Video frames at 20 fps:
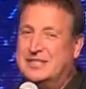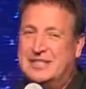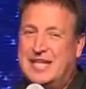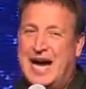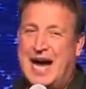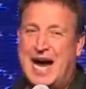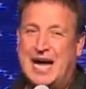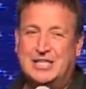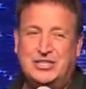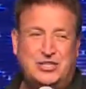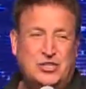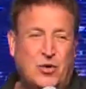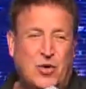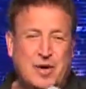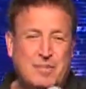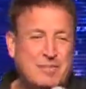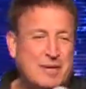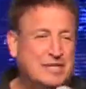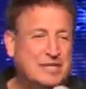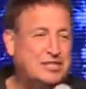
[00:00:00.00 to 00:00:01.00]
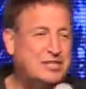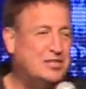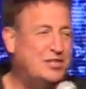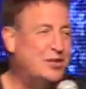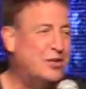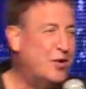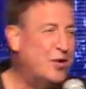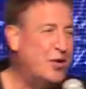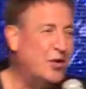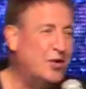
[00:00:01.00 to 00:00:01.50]
God. Joey mentioned
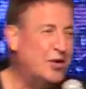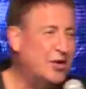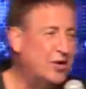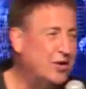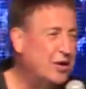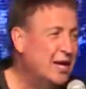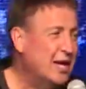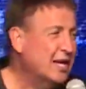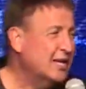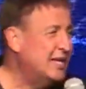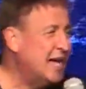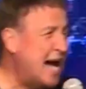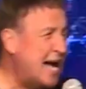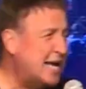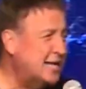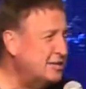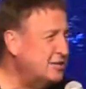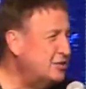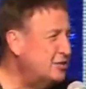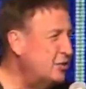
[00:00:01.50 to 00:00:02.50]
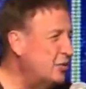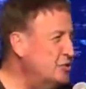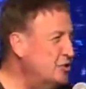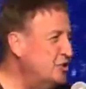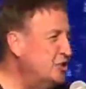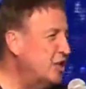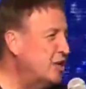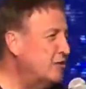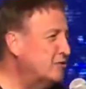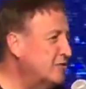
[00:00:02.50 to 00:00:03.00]
it earlier. God is so
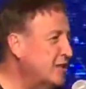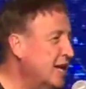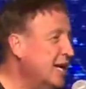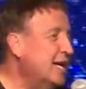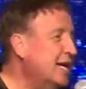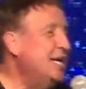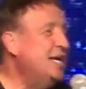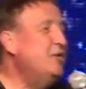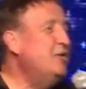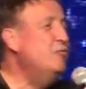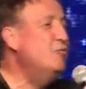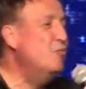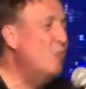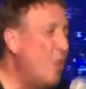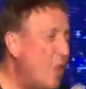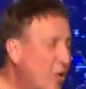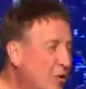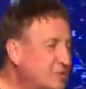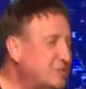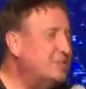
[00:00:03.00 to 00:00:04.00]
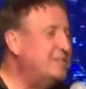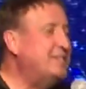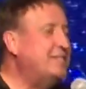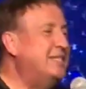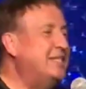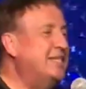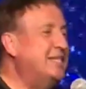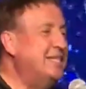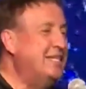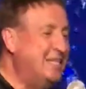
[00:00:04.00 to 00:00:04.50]
generous. He wants
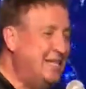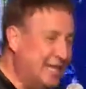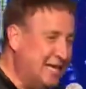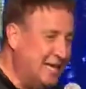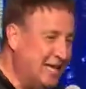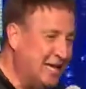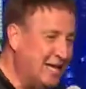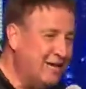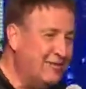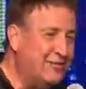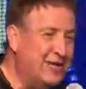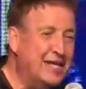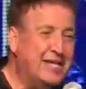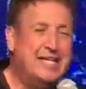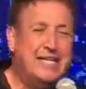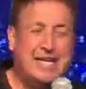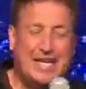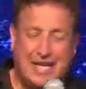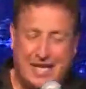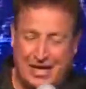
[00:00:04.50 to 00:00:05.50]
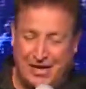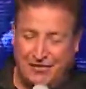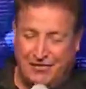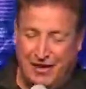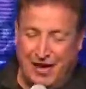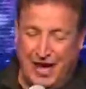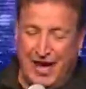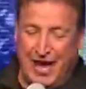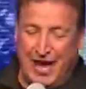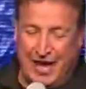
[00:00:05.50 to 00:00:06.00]
to give and
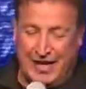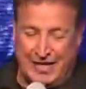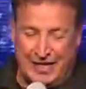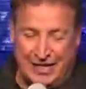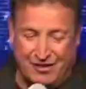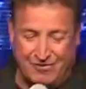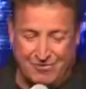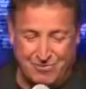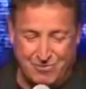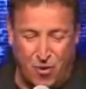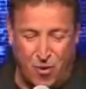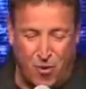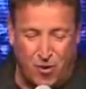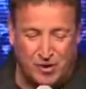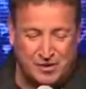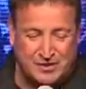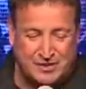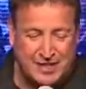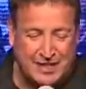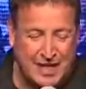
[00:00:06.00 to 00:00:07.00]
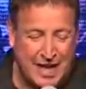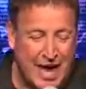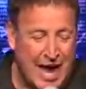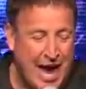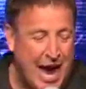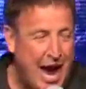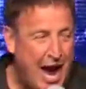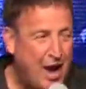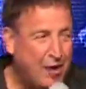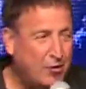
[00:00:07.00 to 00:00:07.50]
give and give more. See,
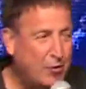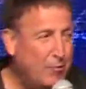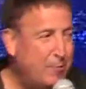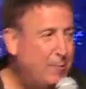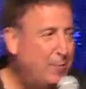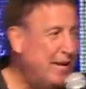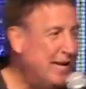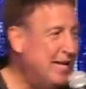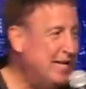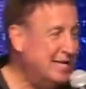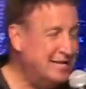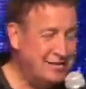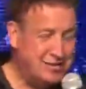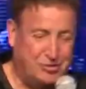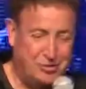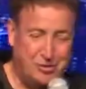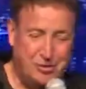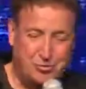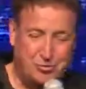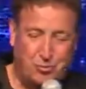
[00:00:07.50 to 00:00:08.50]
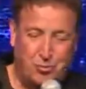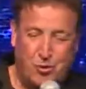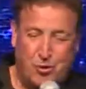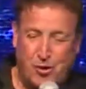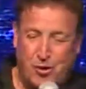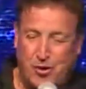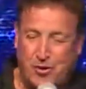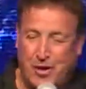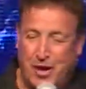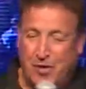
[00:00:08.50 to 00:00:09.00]
our obedience to His
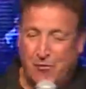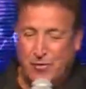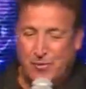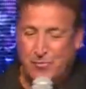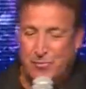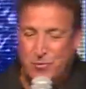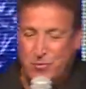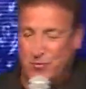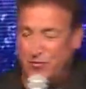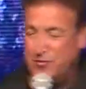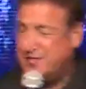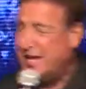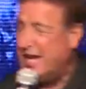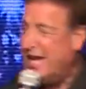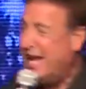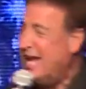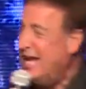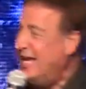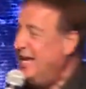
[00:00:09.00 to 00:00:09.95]
word removes any